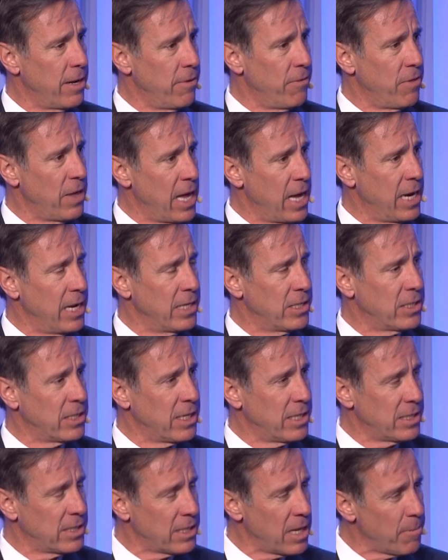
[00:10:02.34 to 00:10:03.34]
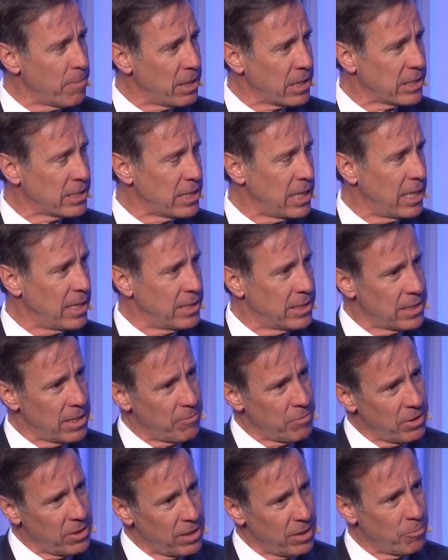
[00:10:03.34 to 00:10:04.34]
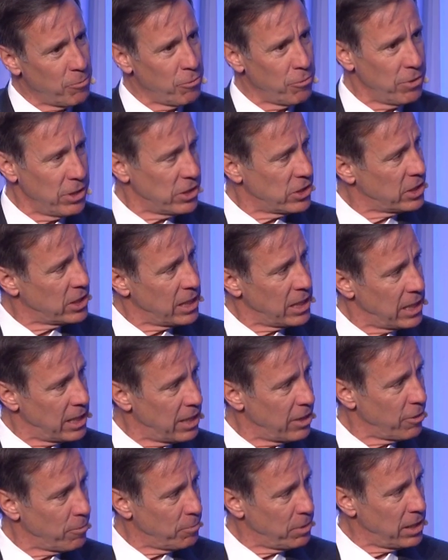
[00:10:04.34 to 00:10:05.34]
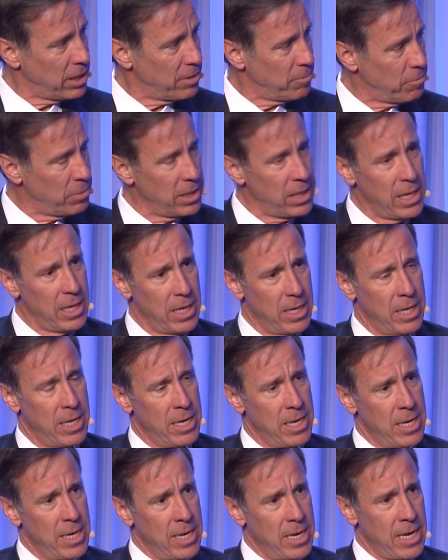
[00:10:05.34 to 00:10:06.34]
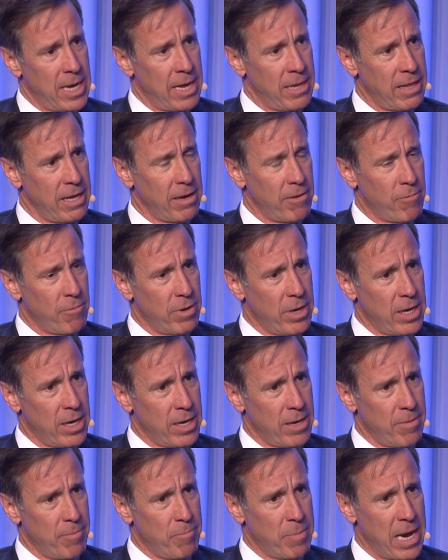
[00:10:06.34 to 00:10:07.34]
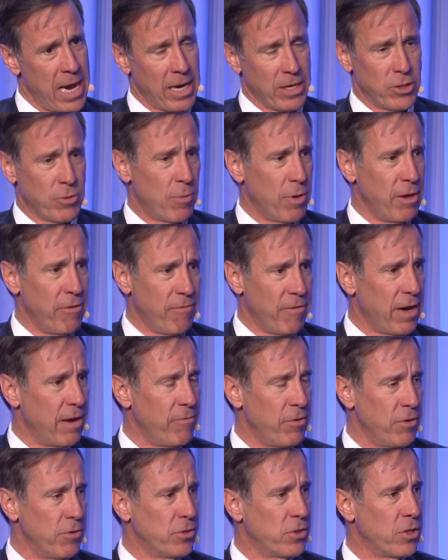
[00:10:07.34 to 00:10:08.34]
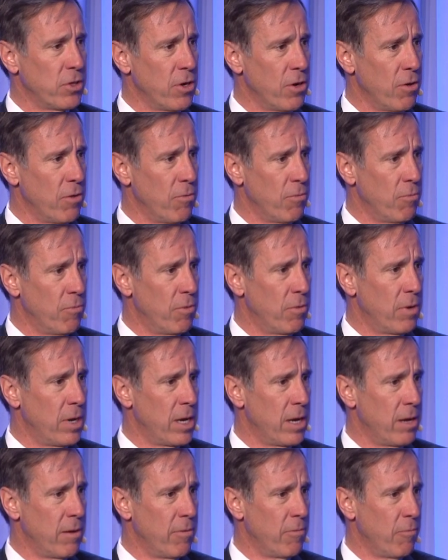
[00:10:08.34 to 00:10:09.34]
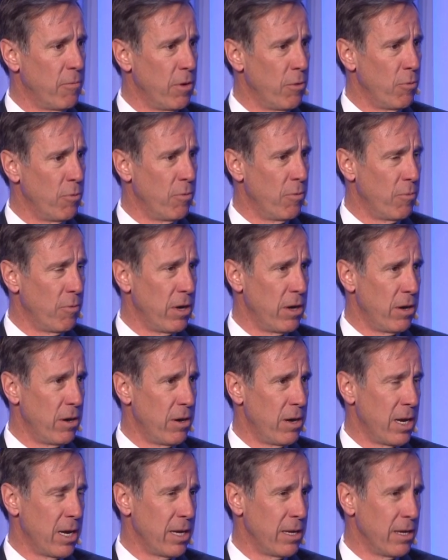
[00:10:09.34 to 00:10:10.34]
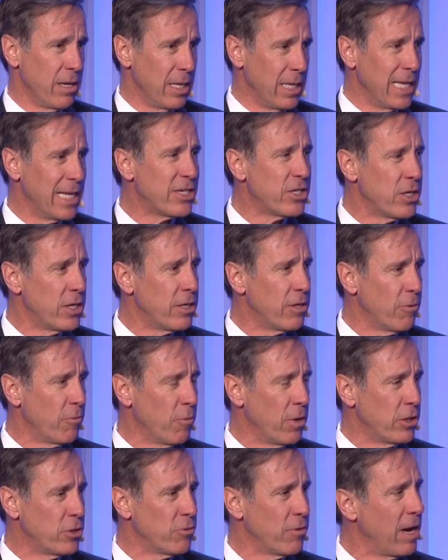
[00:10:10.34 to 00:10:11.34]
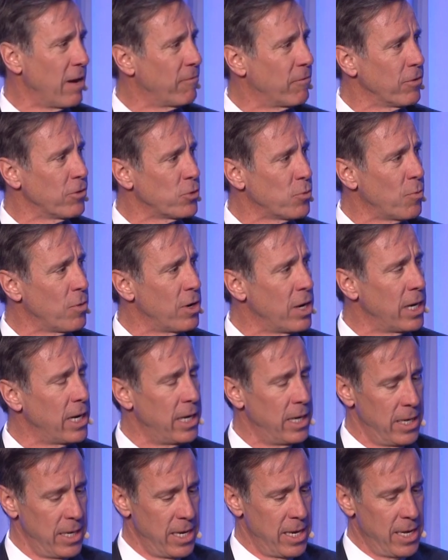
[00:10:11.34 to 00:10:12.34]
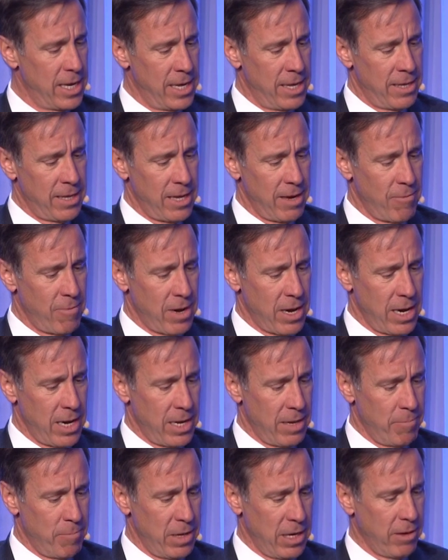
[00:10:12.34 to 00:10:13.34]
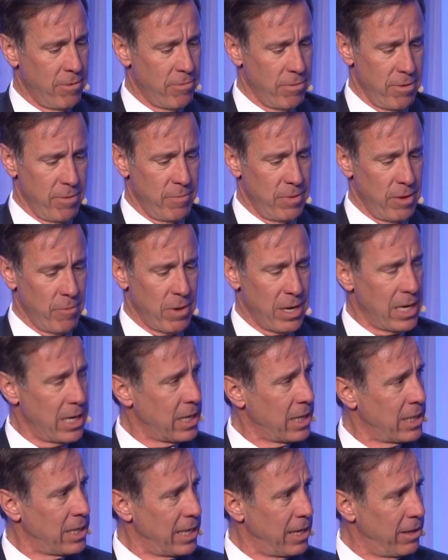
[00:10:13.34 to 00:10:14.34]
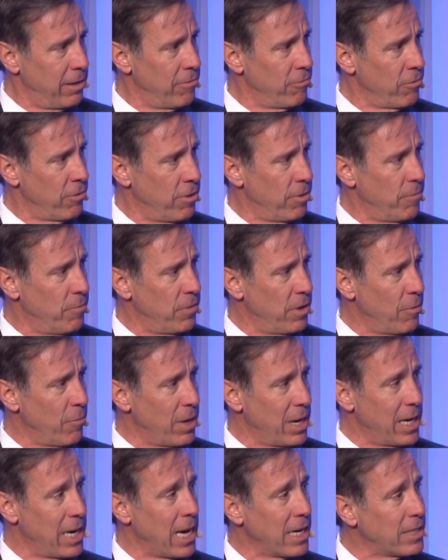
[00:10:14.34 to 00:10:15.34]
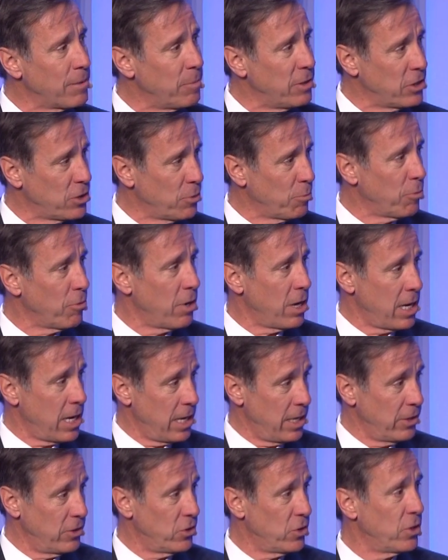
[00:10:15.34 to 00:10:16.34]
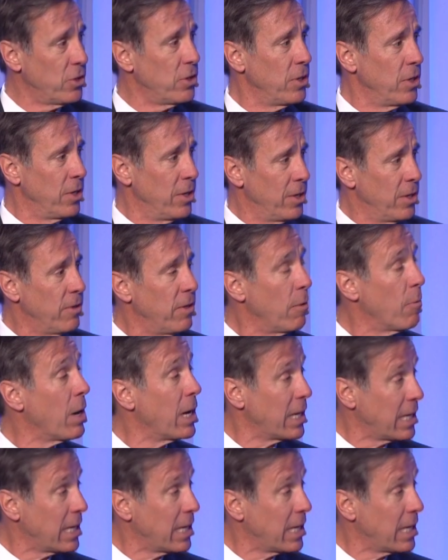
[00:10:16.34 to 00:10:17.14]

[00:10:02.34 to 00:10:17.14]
That is, to some extent, something that preceded Airbnb. I think back 25 years ago, when you listened to what travelers wanted, they wanted a big room, they wanted a clean room, they wanted not to be surprised, they wanted